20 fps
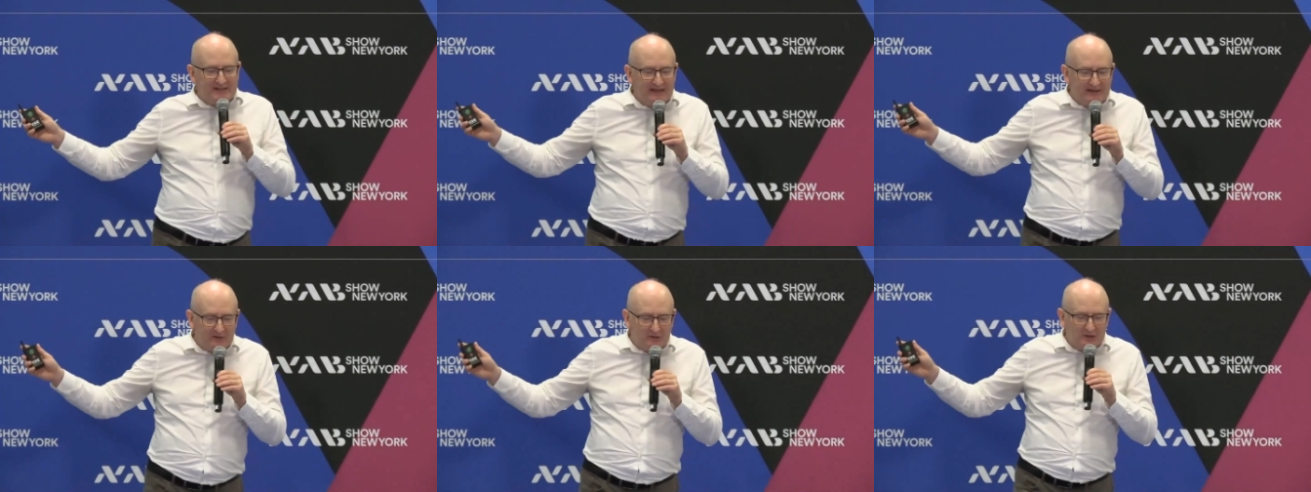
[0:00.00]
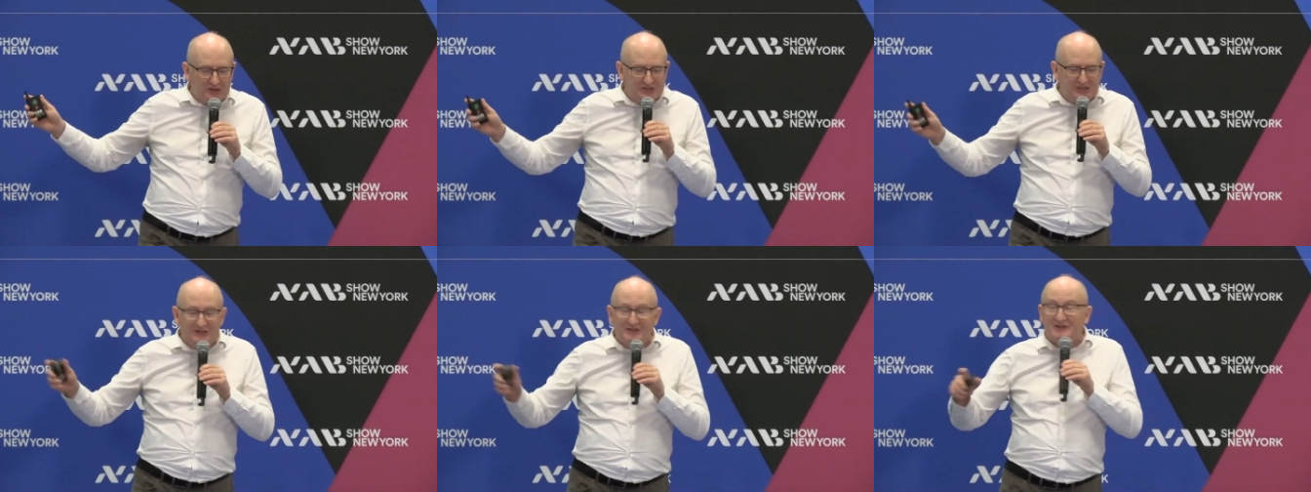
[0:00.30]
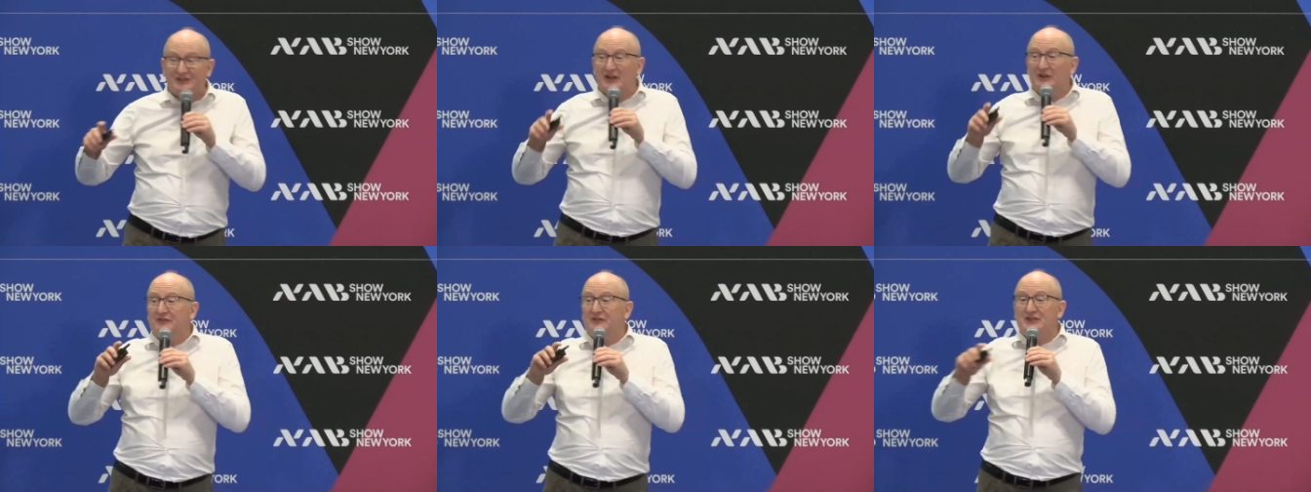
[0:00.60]
technology.
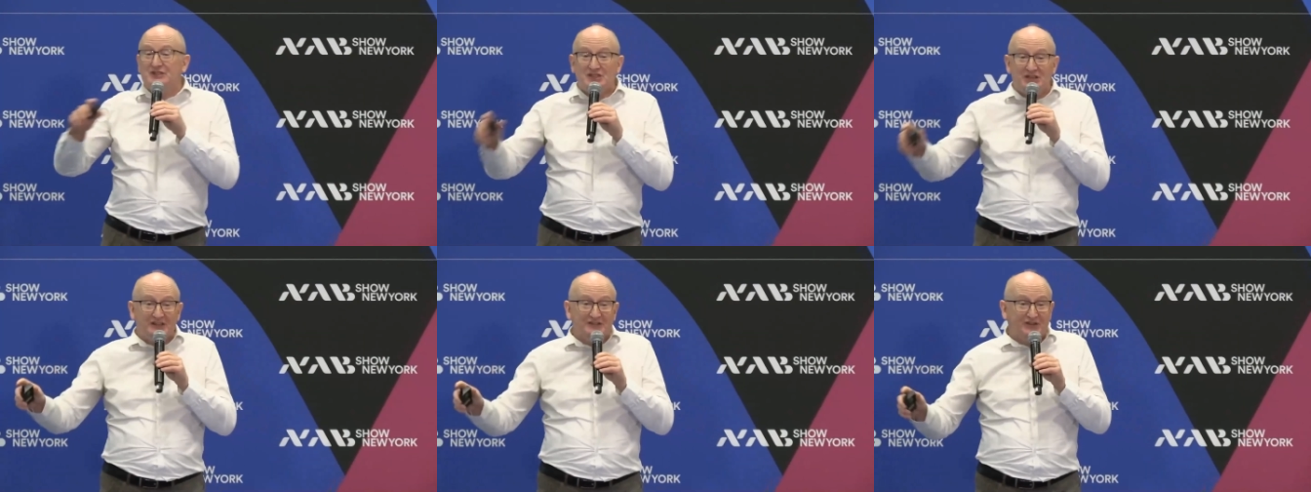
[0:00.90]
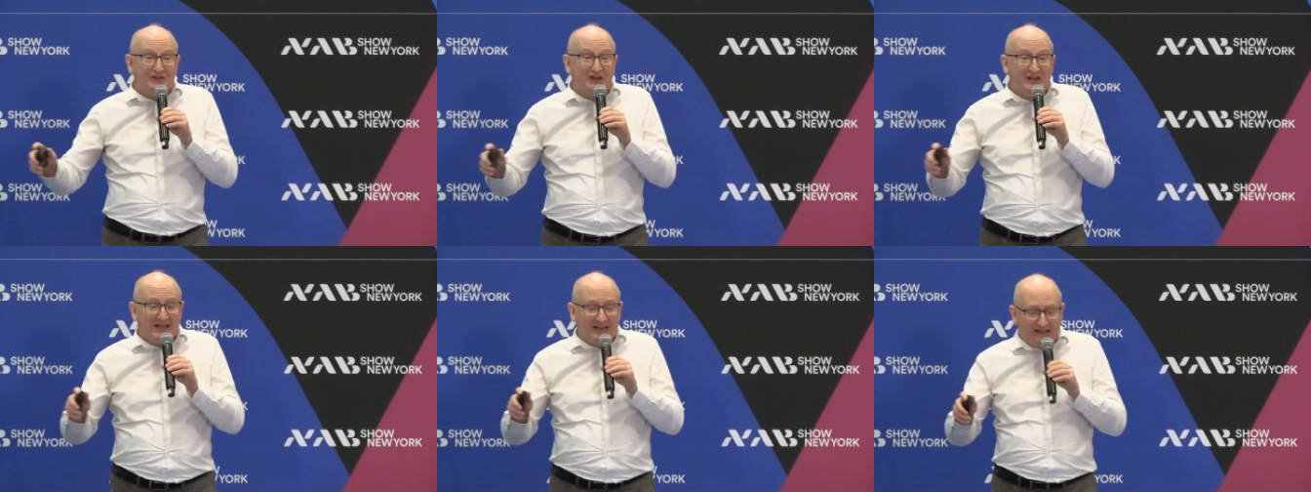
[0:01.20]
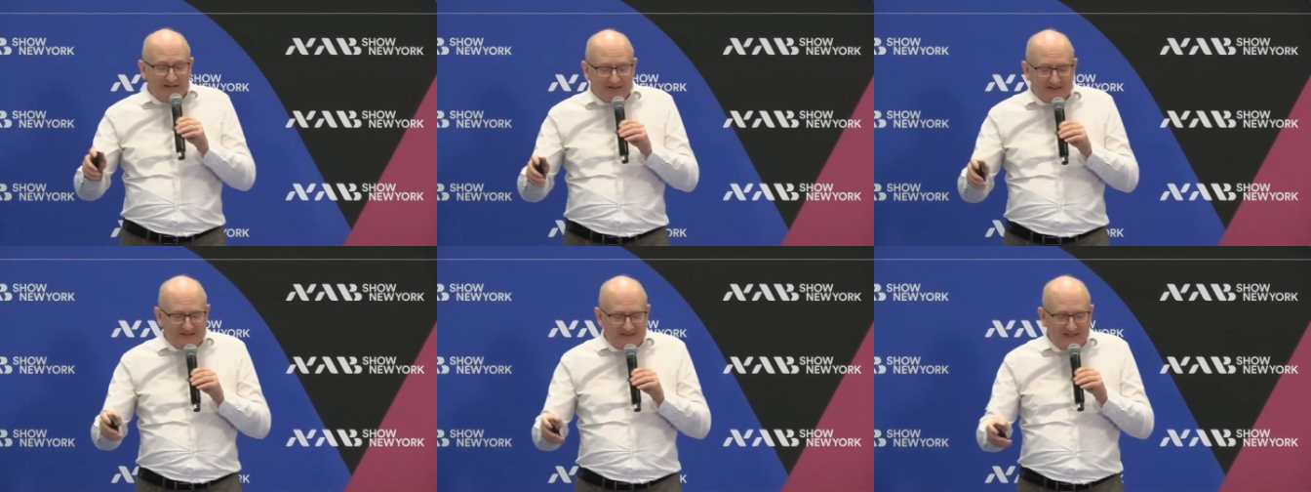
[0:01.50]
So just for
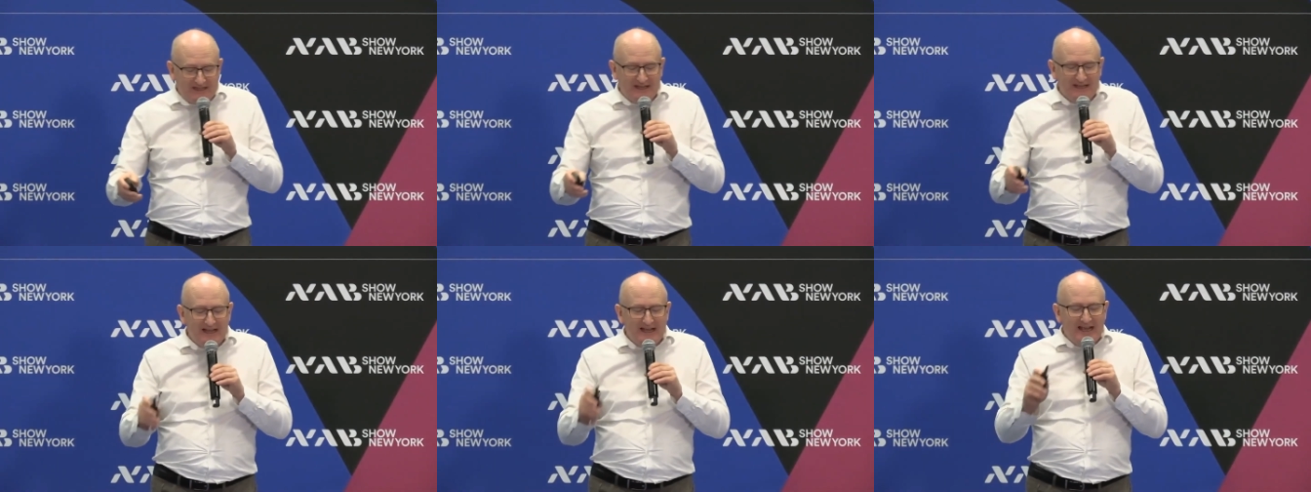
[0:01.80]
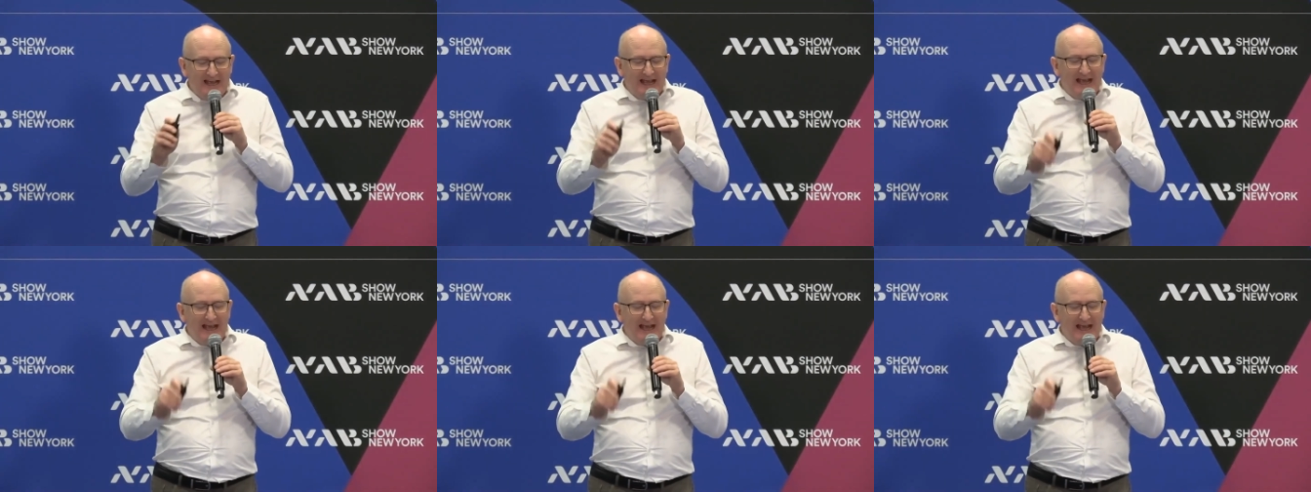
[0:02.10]
clarity,